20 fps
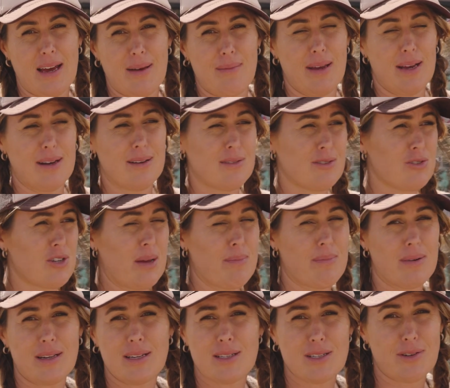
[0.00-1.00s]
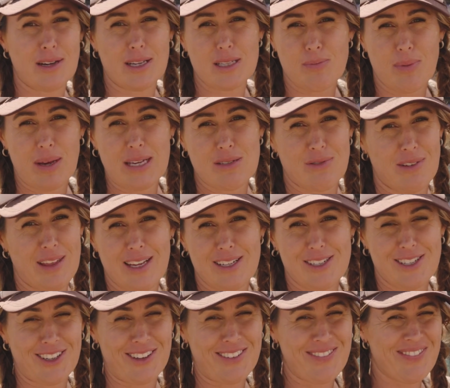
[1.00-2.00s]
I mean, trampoline's a great space for that
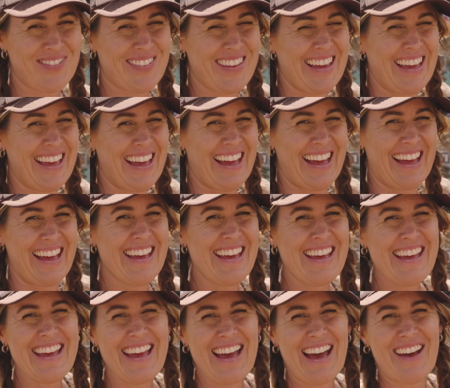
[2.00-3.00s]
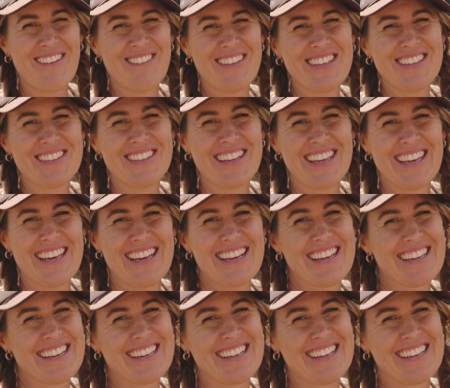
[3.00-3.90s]
too. Happy cooking.